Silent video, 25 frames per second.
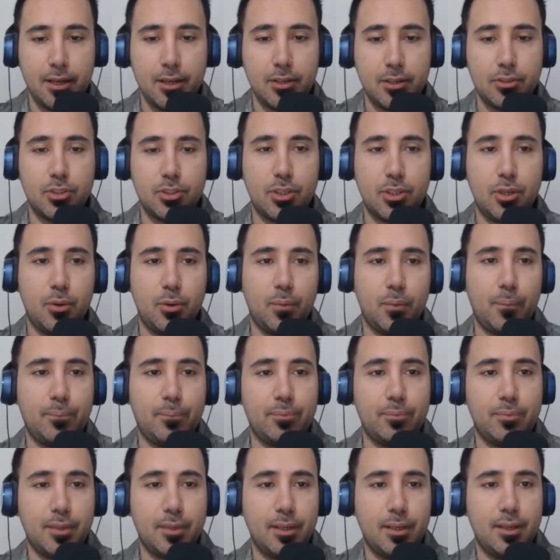So
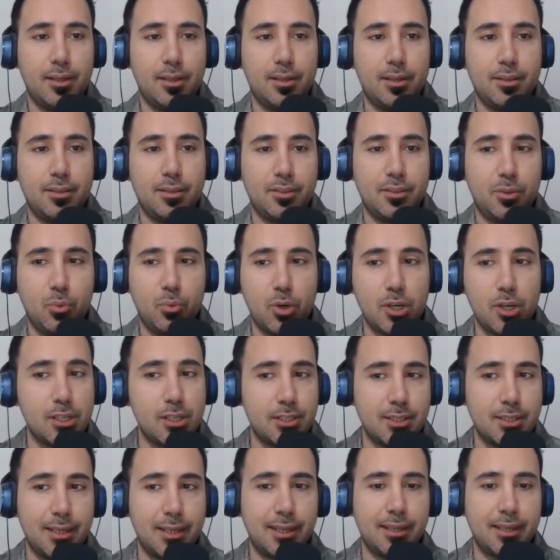the
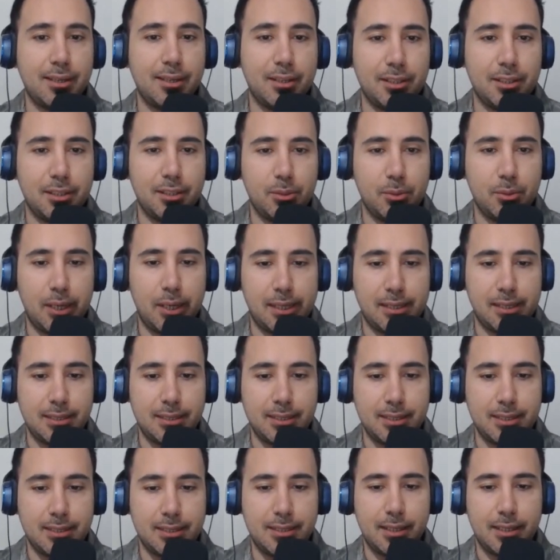worst thing you could do at
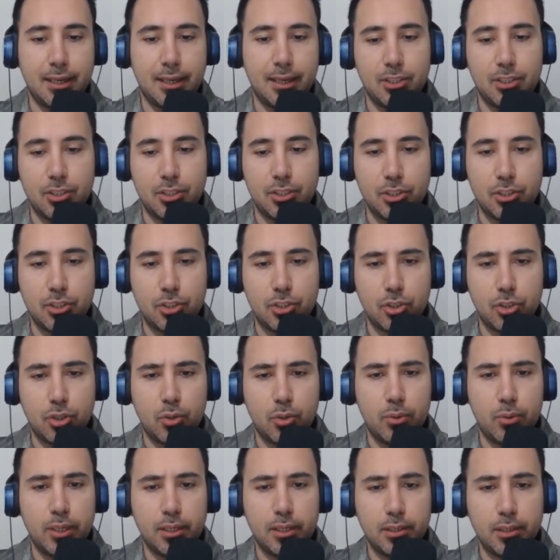this stage is just
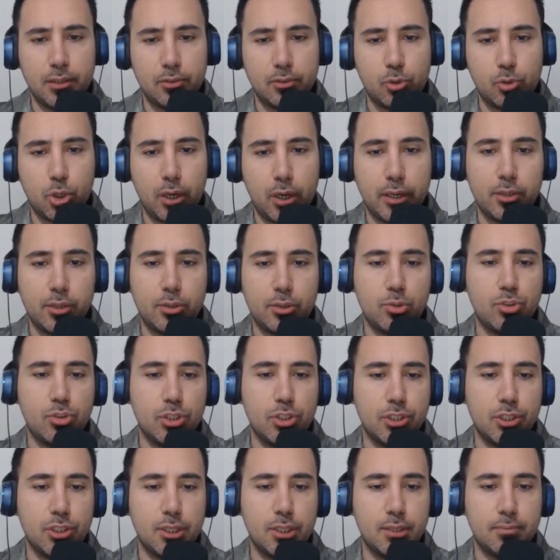try to
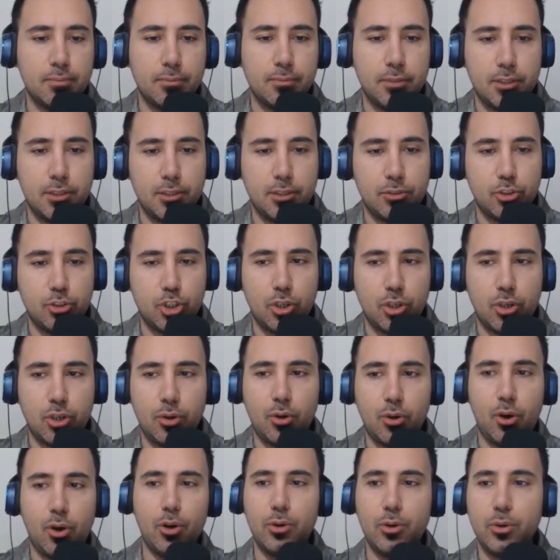just
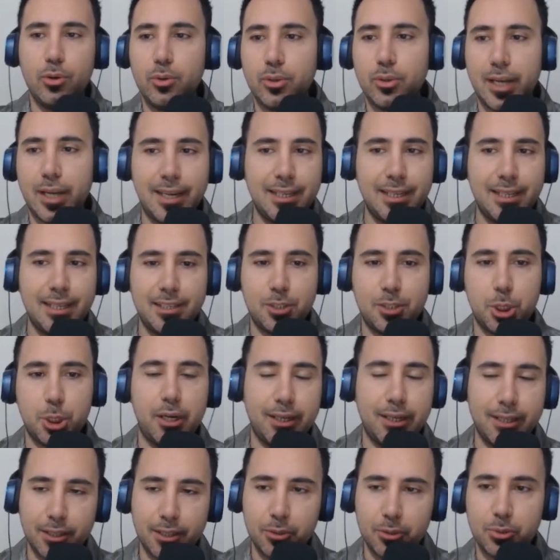draw any
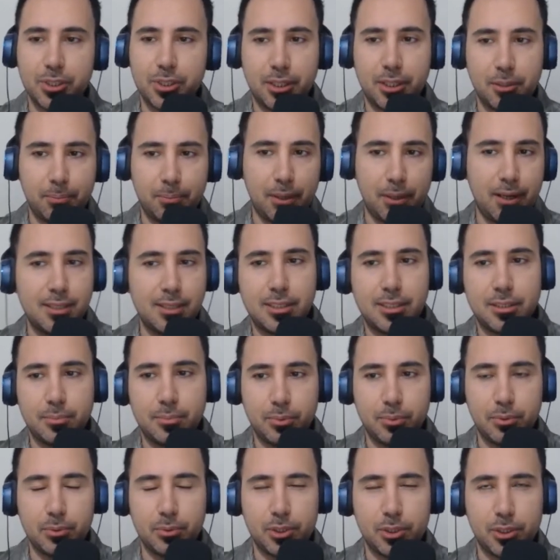triangles that are
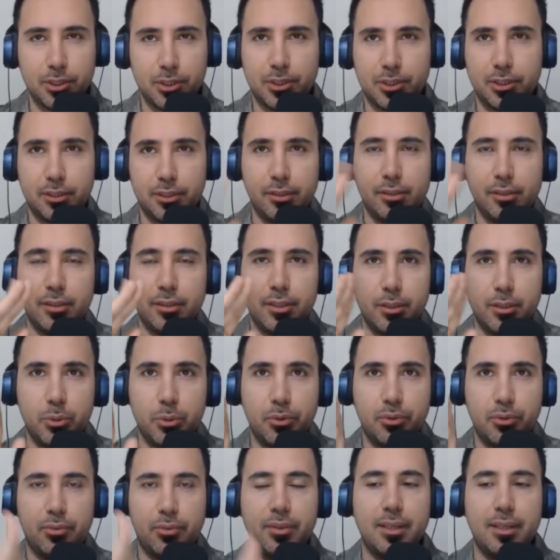possible. Just
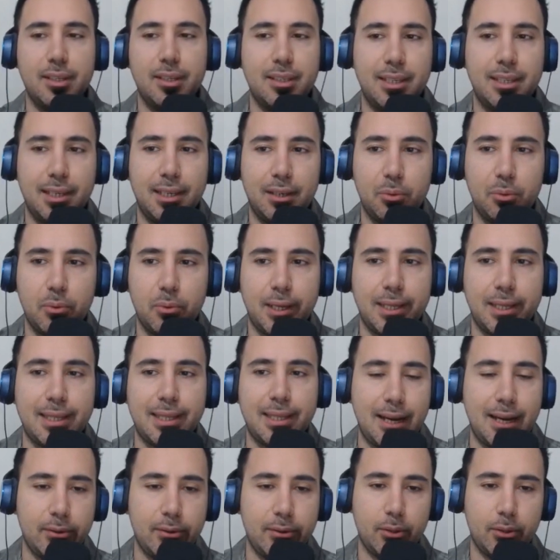you're thinking
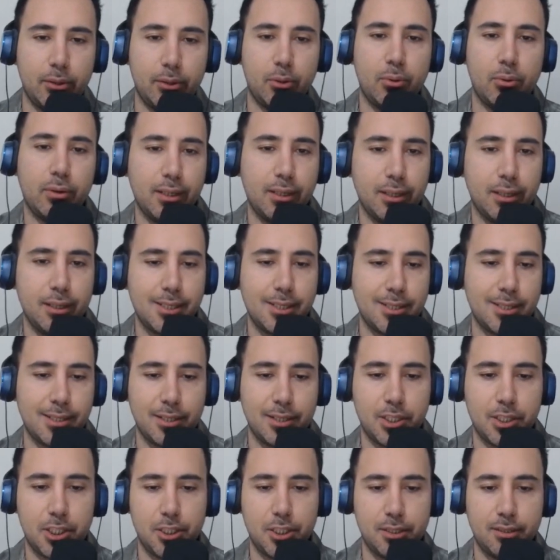without
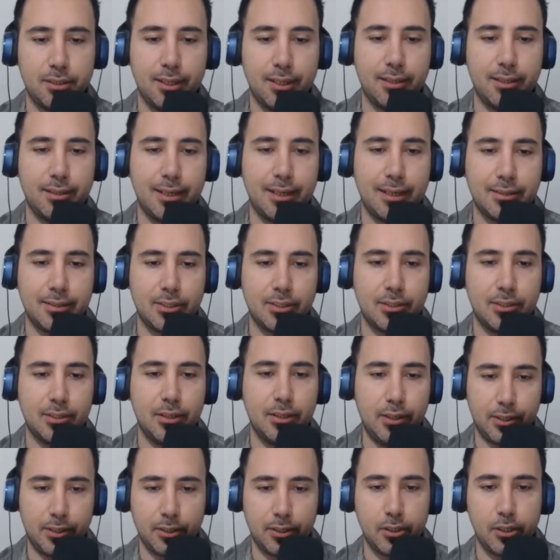organization, and that's
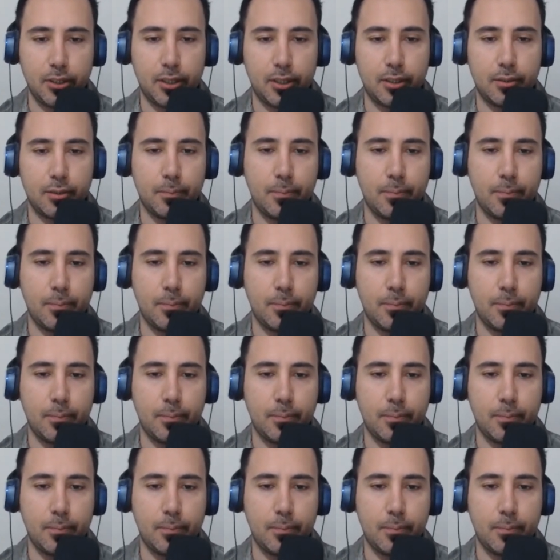not good.